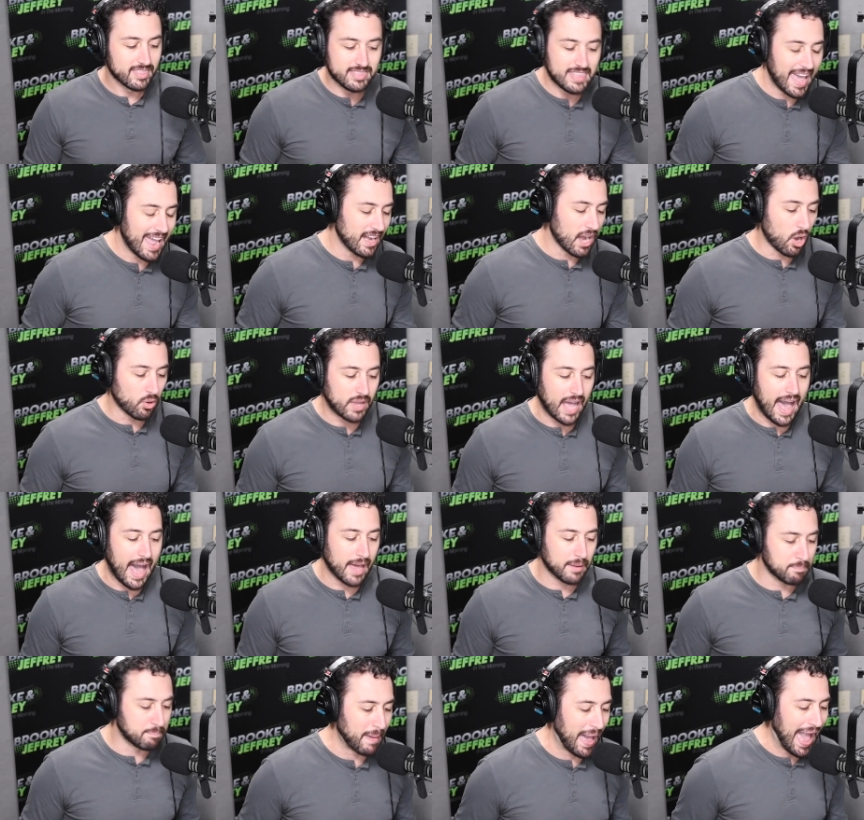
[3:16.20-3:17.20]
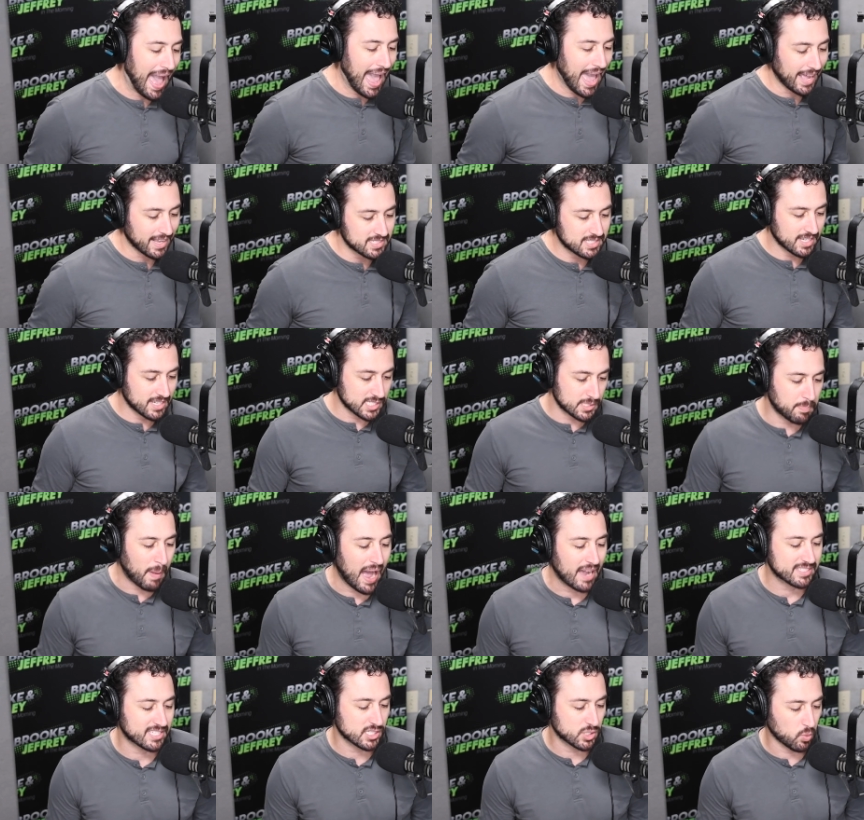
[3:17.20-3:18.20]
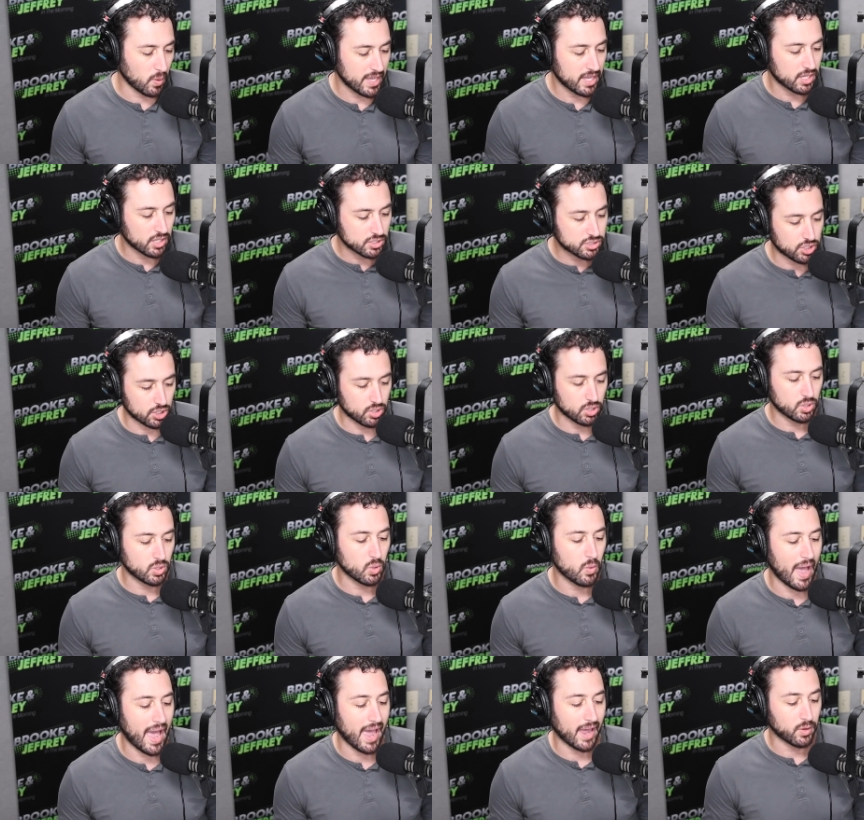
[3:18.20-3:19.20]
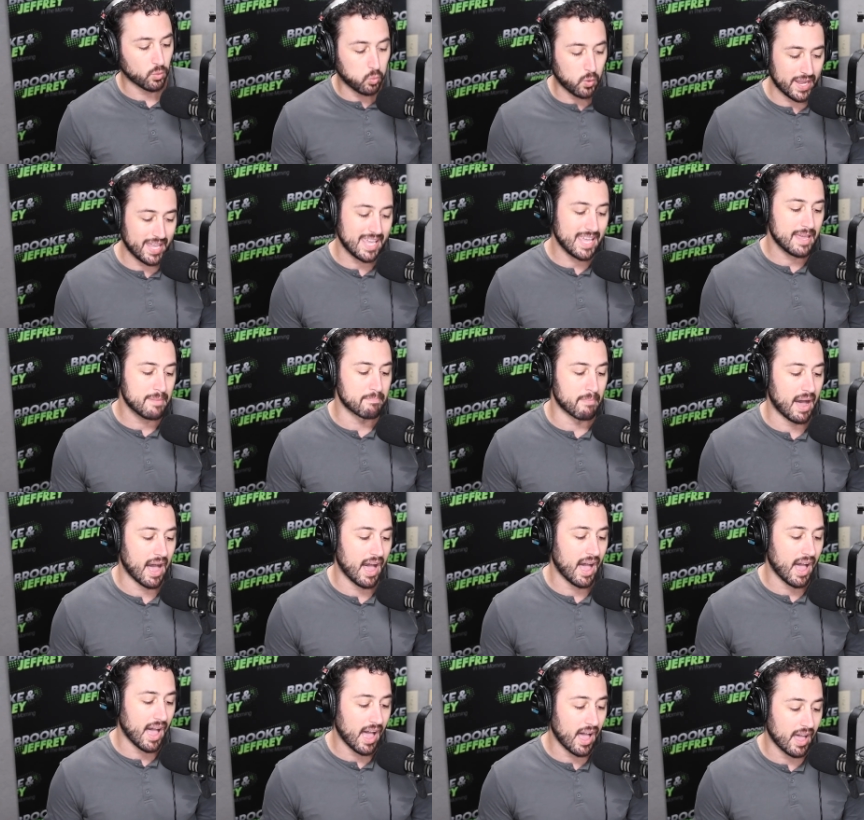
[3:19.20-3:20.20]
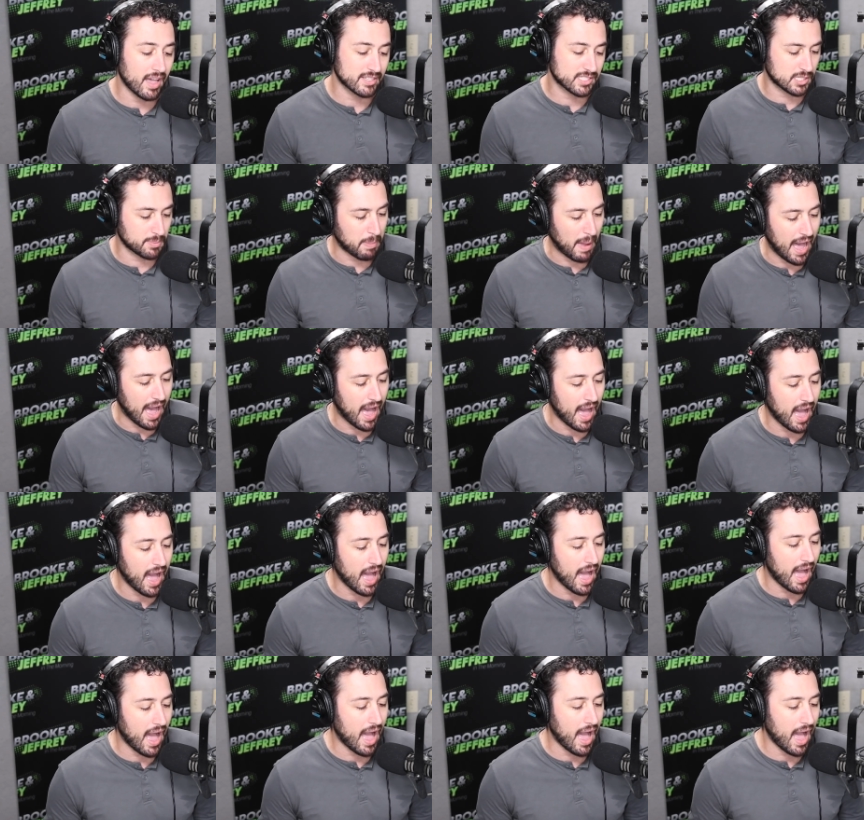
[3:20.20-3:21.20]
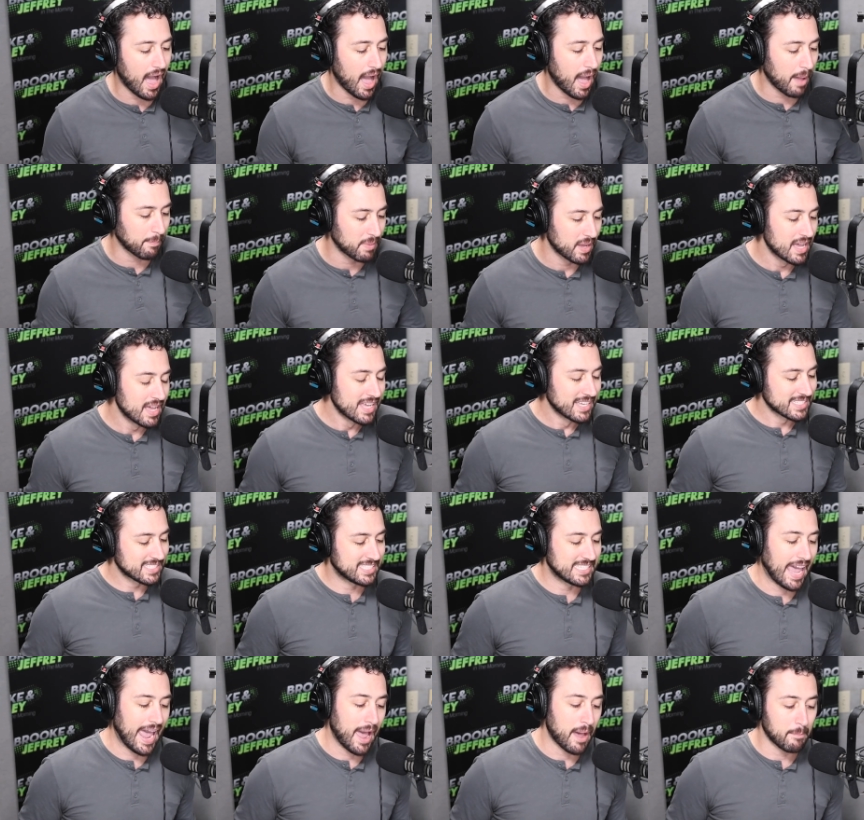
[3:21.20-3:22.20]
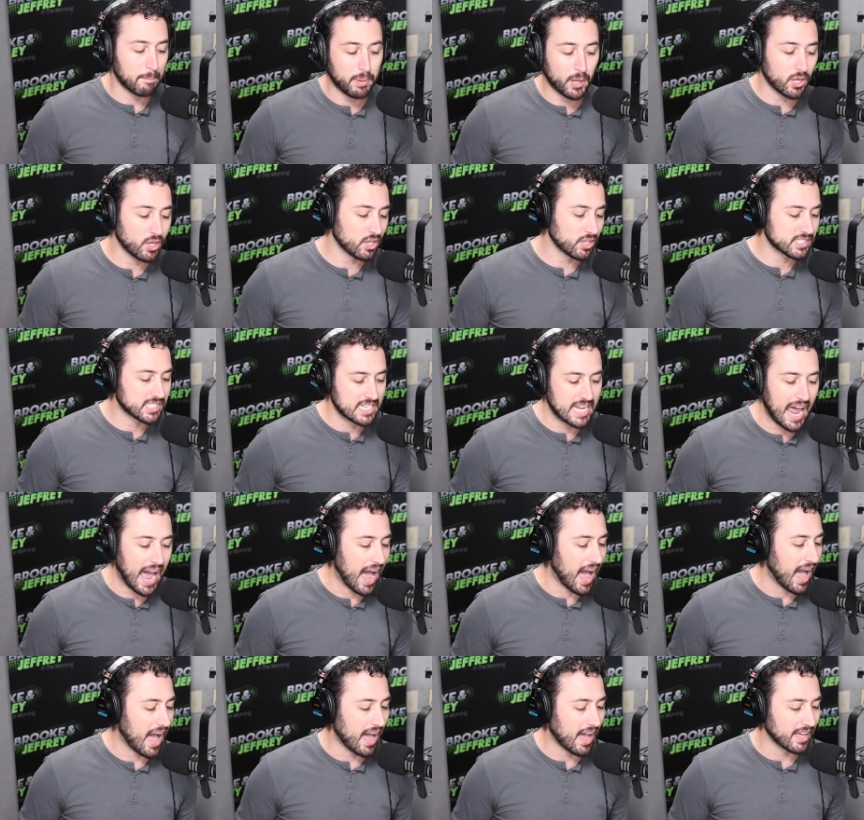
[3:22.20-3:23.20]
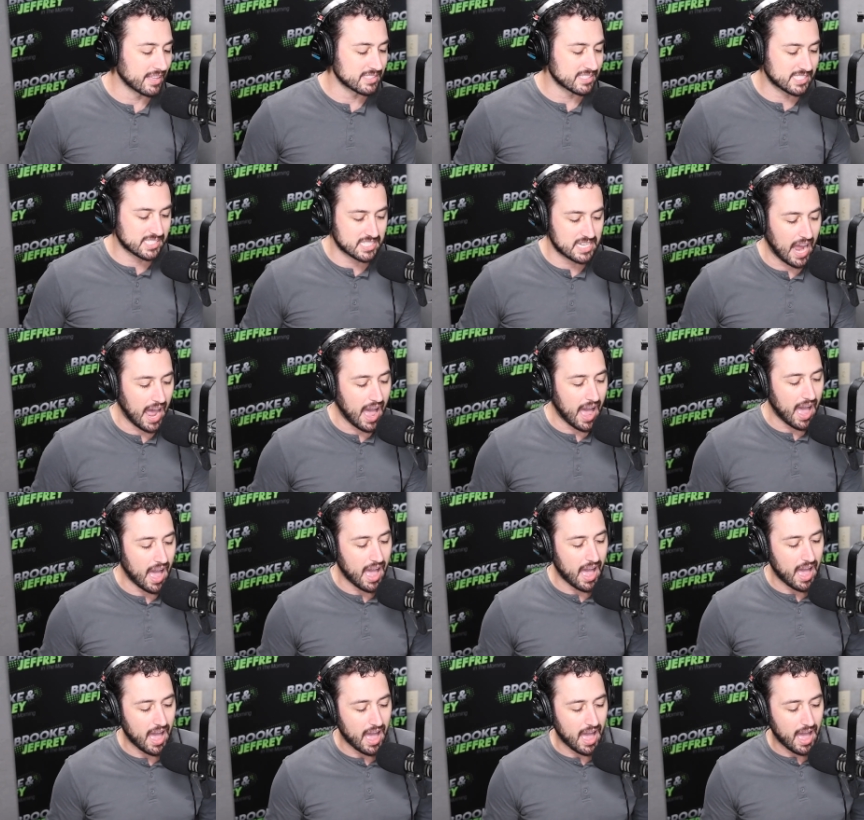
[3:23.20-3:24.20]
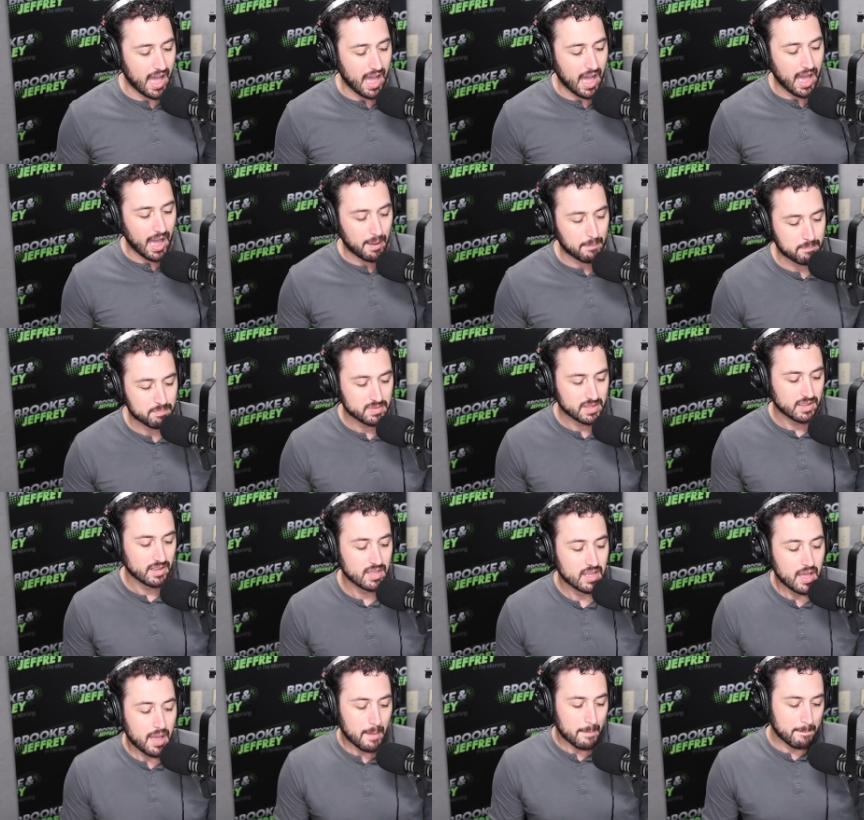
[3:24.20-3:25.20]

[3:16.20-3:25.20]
they don't got bags, cause boxes will do, and we must pop samples nonstop.